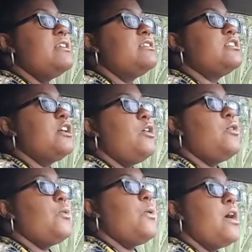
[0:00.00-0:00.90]

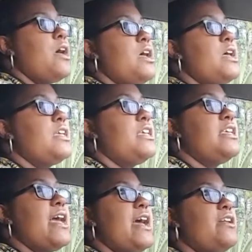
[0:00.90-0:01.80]
So
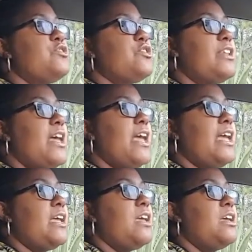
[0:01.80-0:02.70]

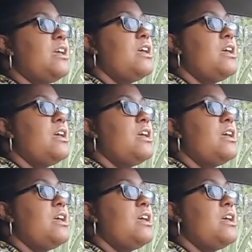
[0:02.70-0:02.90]
yesterday